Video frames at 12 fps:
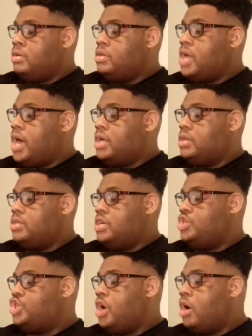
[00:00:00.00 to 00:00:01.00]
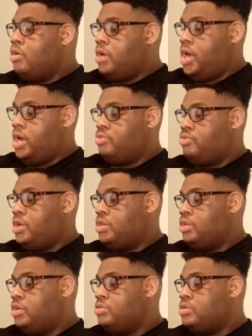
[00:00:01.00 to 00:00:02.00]
Did Joe Hendry
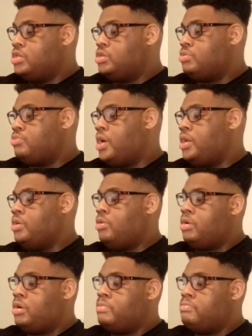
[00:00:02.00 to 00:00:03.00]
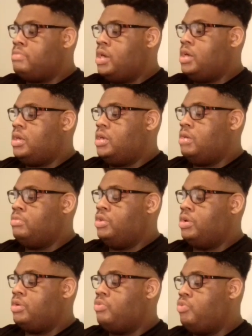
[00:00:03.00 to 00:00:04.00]
losing to Randy Orton make him
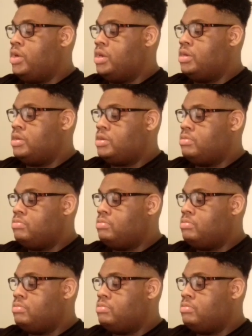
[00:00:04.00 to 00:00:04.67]
look weak?